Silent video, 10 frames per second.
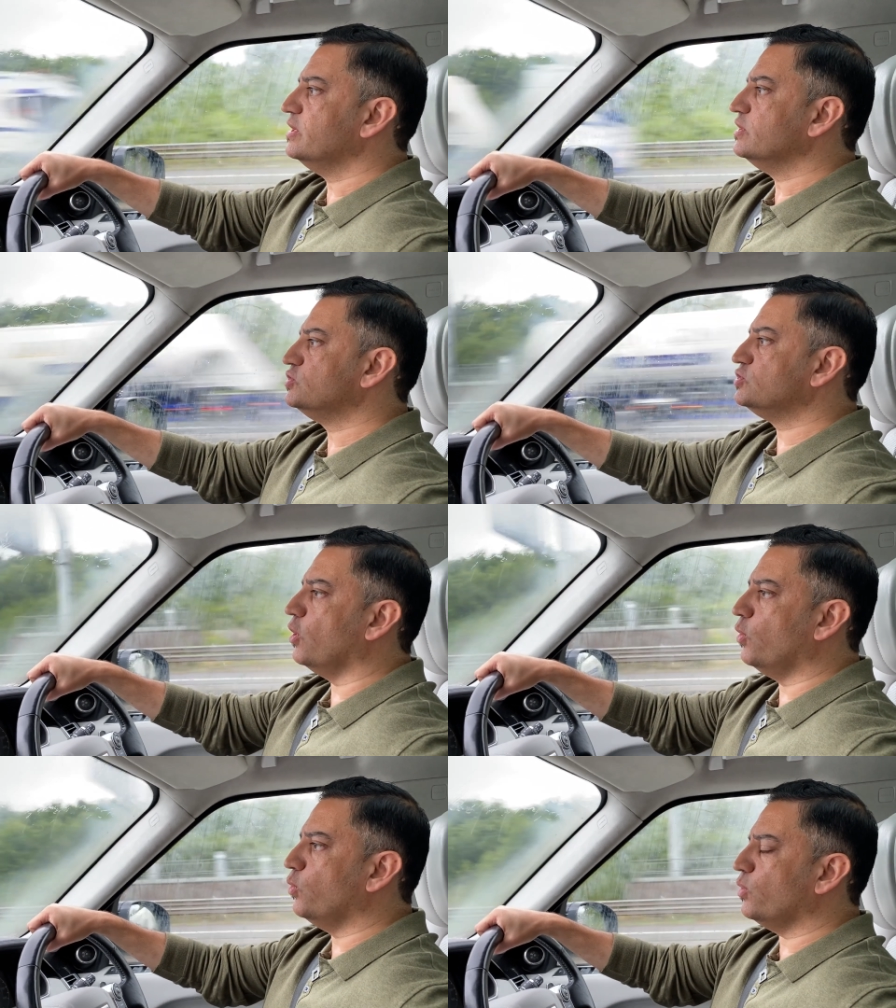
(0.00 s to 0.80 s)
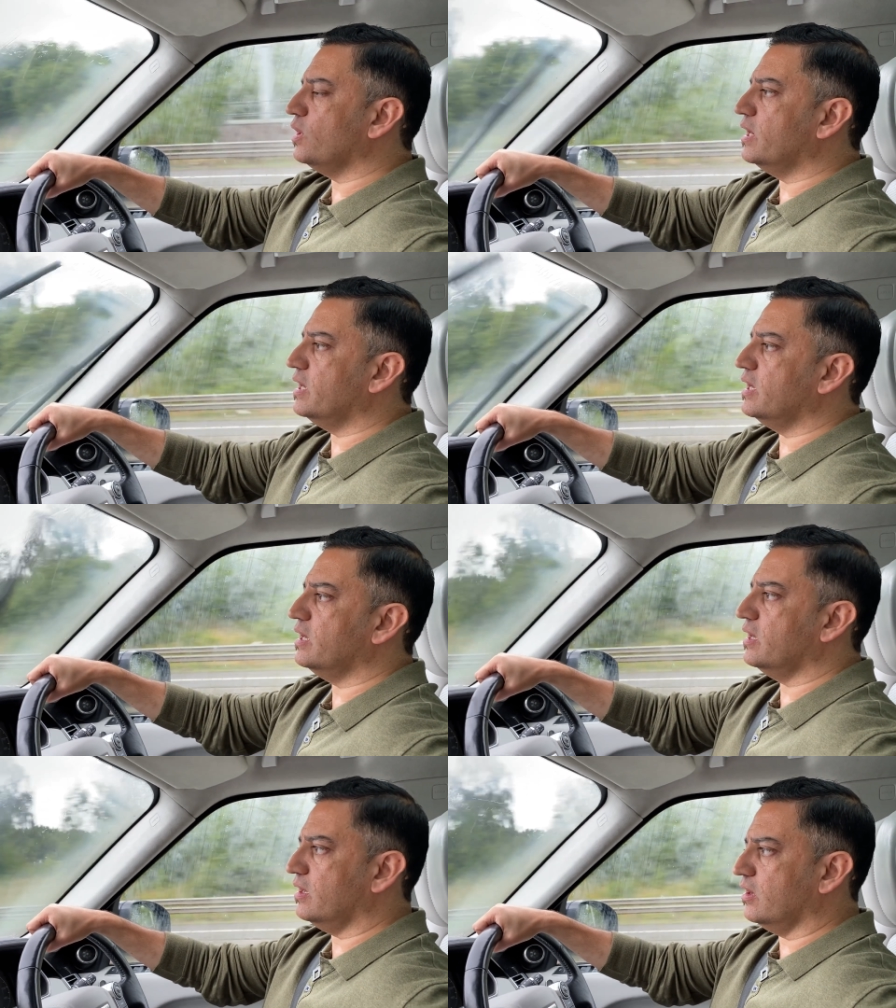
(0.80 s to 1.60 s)
So
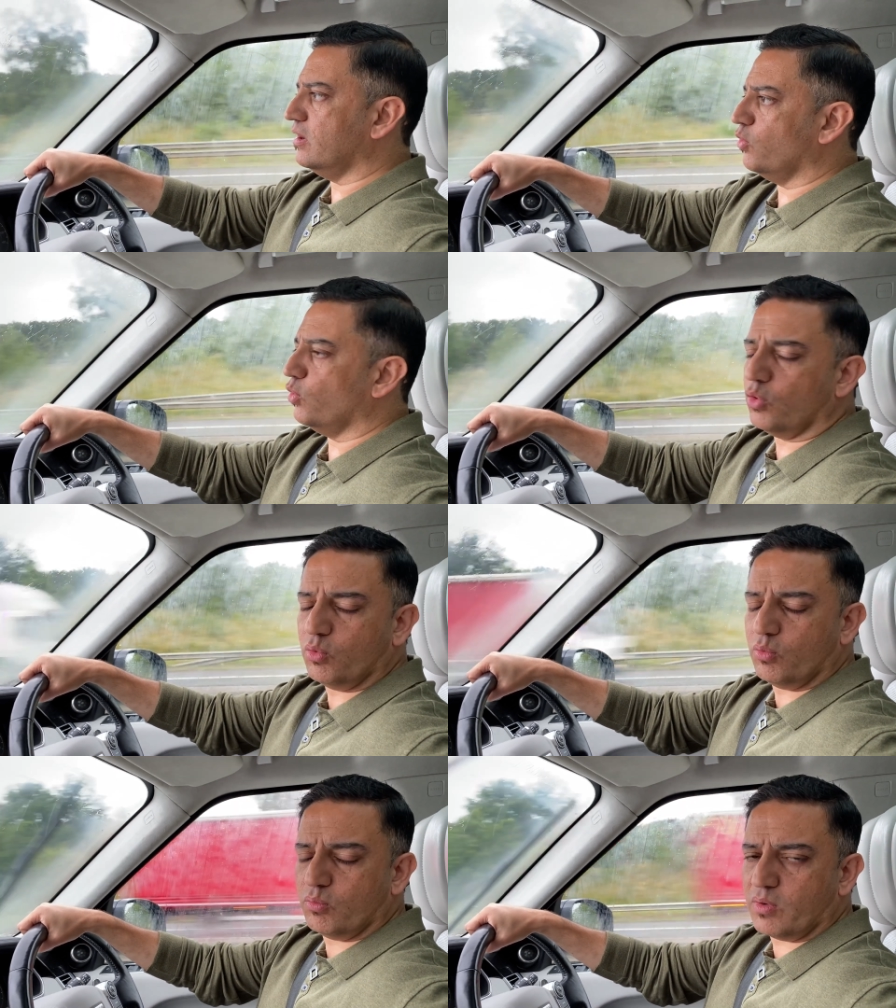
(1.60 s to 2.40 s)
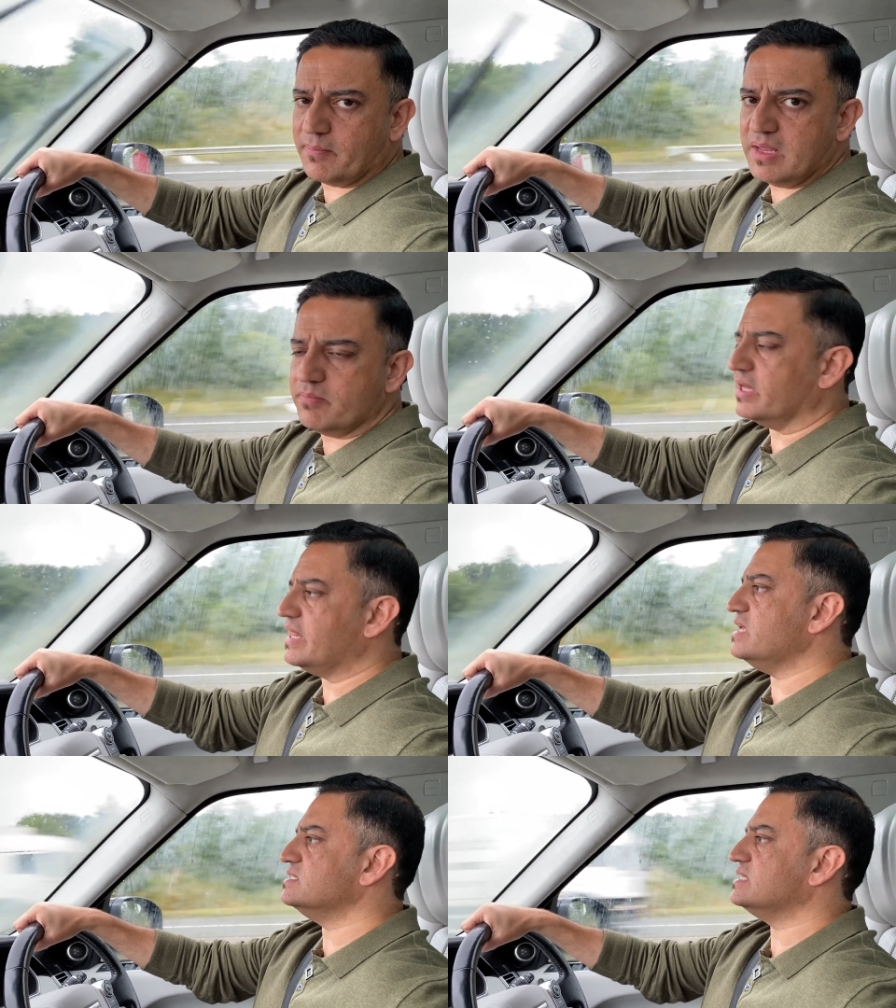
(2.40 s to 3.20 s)
uh, or, or what I mean by that
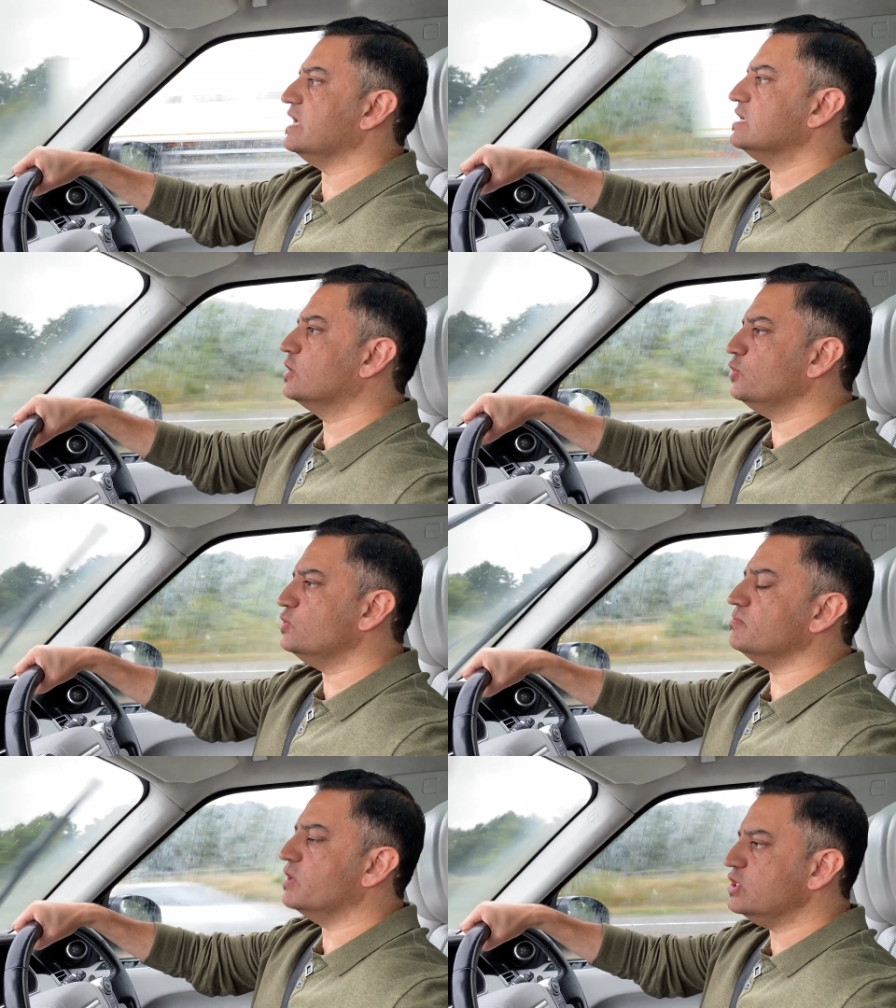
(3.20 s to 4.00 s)
is that included money